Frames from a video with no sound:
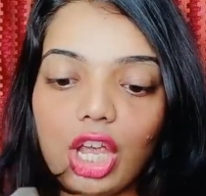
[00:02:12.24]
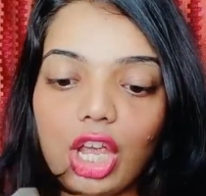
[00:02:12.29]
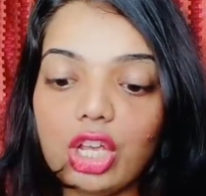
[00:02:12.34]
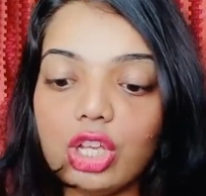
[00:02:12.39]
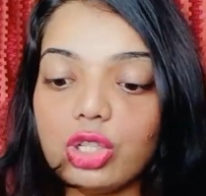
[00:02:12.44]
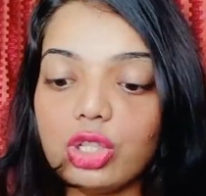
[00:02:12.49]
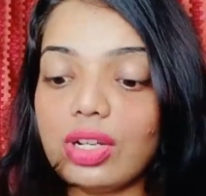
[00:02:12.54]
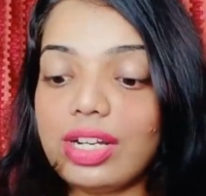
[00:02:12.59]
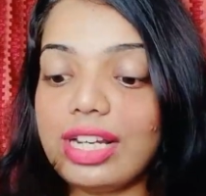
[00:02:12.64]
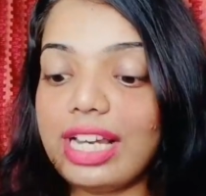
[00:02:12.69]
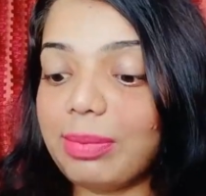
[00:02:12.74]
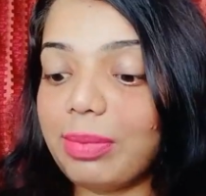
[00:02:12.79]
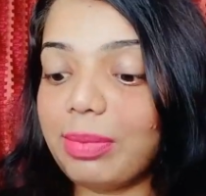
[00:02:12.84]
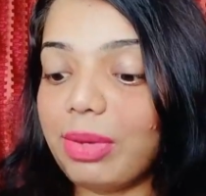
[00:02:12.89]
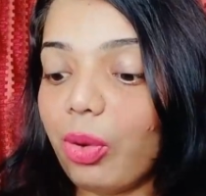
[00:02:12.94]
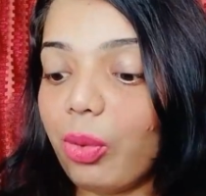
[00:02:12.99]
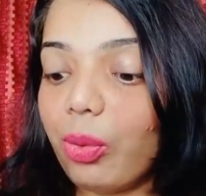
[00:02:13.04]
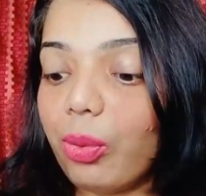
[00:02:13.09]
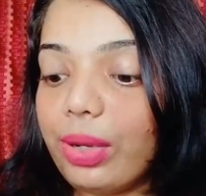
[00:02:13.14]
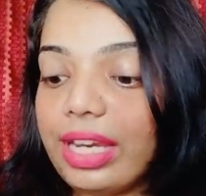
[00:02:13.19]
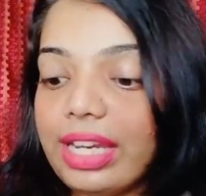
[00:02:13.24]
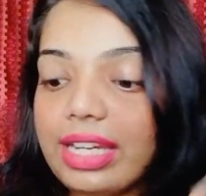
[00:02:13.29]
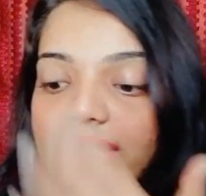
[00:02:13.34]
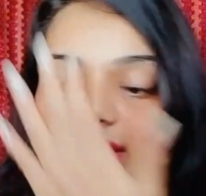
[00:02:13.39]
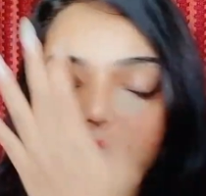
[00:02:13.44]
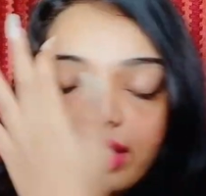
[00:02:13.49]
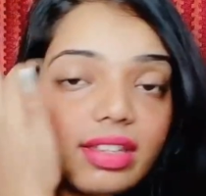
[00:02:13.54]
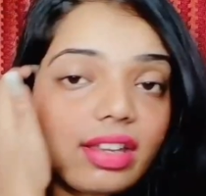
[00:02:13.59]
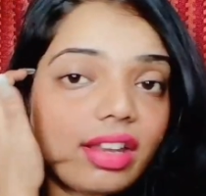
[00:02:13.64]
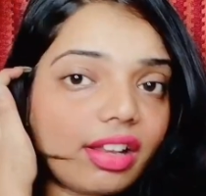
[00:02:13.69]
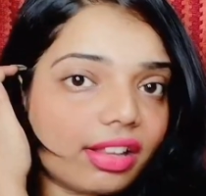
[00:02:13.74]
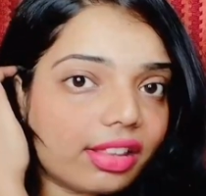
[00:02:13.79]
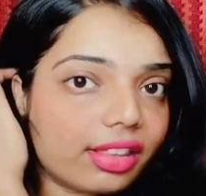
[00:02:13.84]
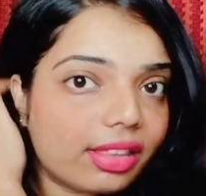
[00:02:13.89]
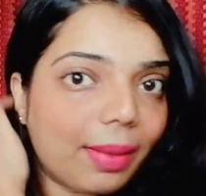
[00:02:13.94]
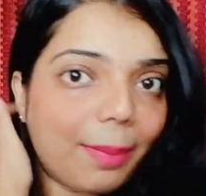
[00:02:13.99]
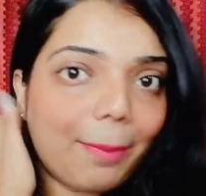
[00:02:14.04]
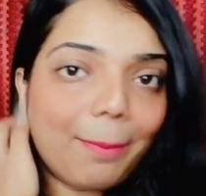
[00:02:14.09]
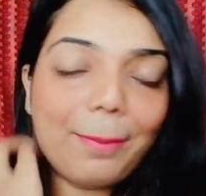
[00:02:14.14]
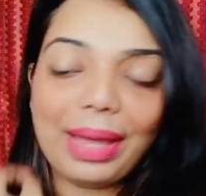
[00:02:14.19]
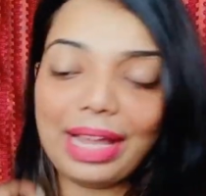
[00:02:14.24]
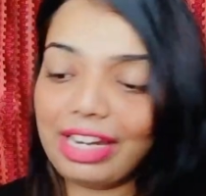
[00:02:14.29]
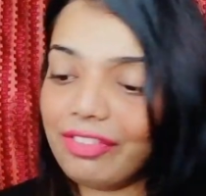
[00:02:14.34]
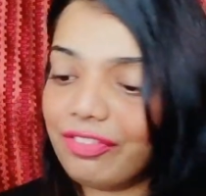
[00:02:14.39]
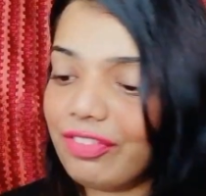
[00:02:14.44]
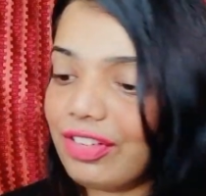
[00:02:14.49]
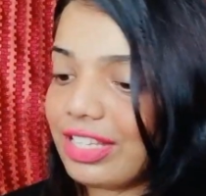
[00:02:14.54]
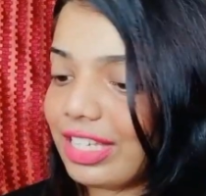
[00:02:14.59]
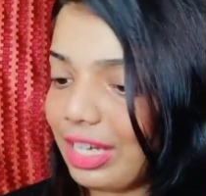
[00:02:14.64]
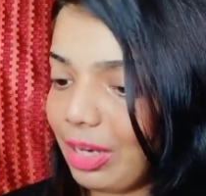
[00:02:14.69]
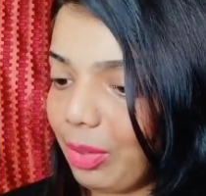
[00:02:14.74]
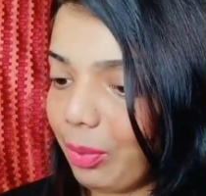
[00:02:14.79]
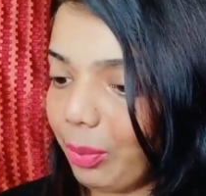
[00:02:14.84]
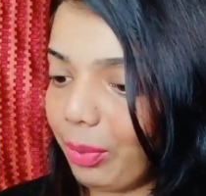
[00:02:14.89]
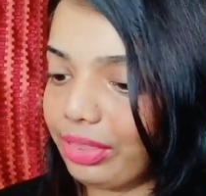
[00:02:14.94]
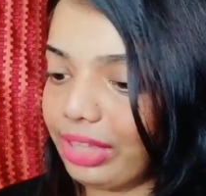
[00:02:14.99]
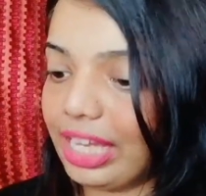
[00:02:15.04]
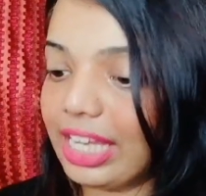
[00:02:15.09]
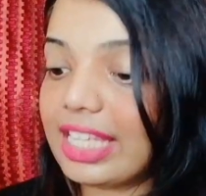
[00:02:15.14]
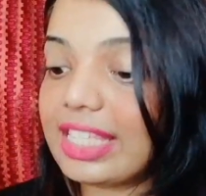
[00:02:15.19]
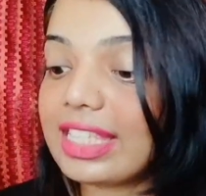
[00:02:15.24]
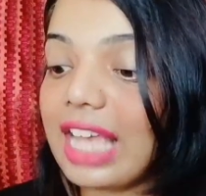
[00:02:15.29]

So let me read the benefits and everything.